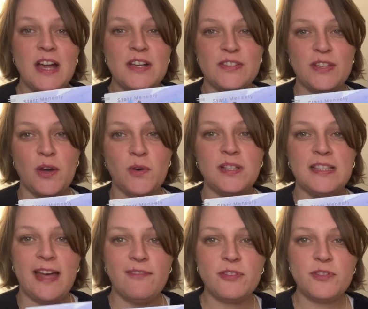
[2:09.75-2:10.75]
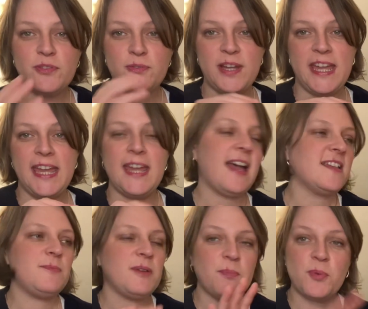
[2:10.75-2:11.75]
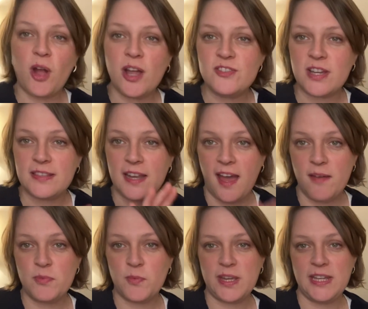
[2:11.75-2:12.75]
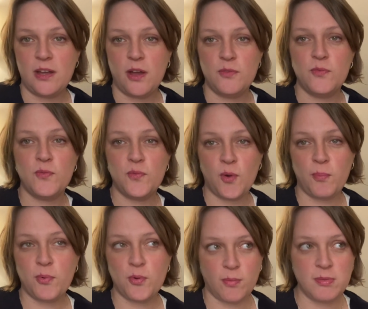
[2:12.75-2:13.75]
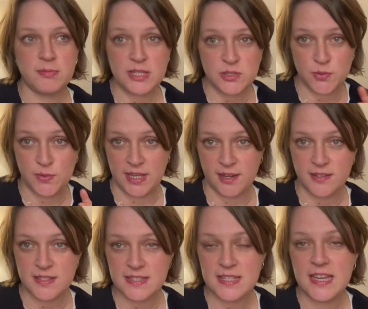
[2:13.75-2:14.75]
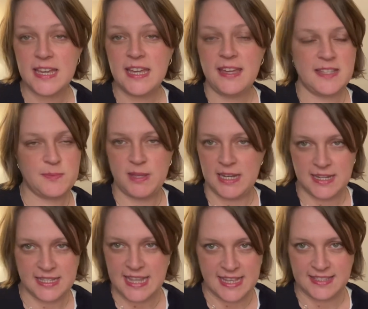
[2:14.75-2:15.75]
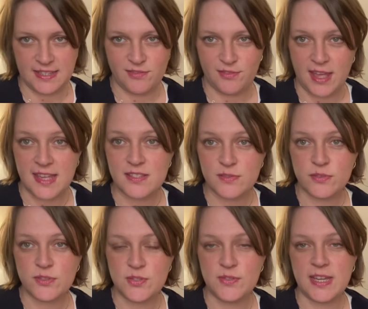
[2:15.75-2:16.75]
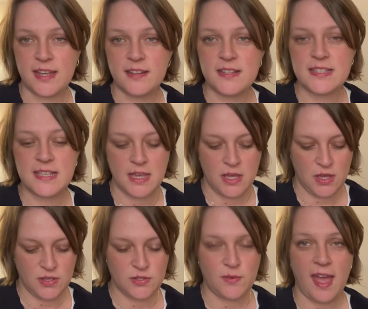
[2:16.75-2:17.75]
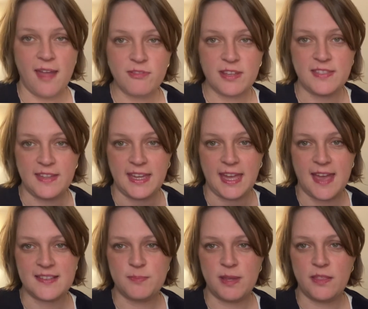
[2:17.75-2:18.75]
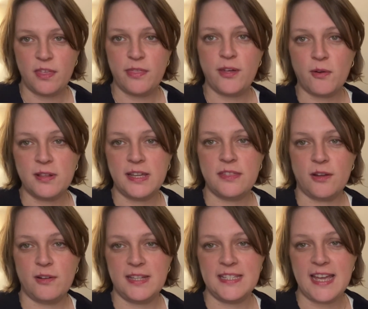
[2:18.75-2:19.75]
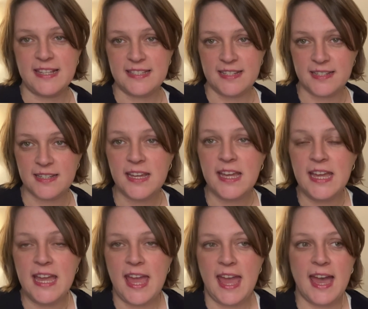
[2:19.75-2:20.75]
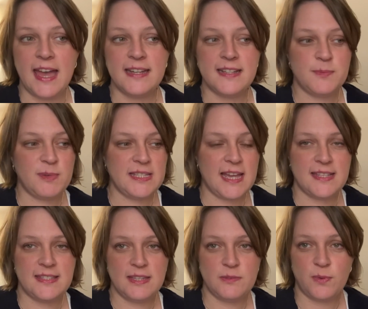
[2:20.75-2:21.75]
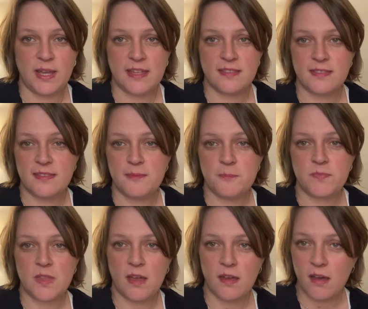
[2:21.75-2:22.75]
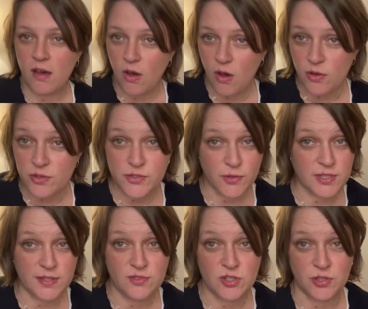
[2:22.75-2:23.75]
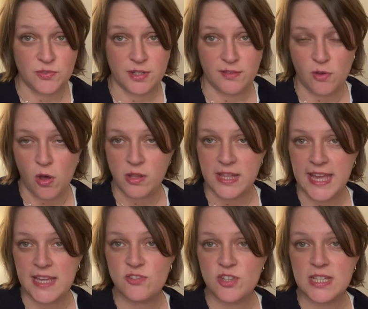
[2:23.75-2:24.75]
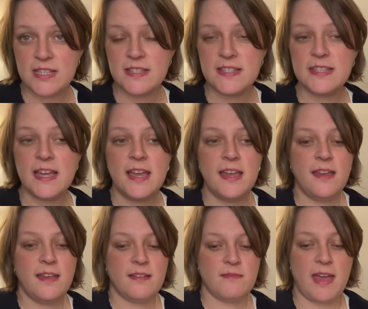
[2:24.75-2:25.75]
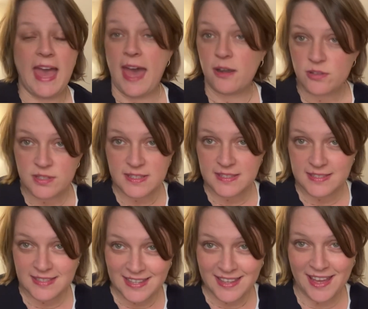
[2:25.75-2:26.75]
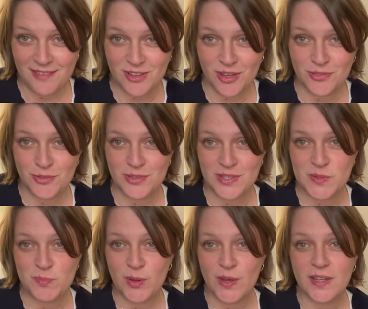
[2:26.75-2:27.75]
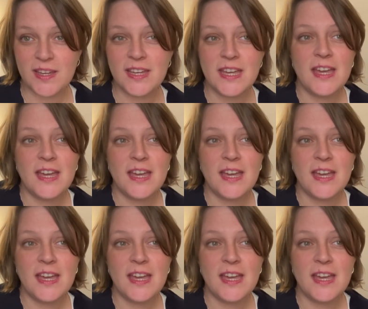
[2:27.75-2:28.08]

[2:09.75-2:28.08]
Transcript: So level 3 has been a project that I've been working on for probably 2 years. It's been in a testing phase for 2 years. So everything has been thoroughly tested, and it's been tested with all sorts of children of all ages. Adults have gone through this book.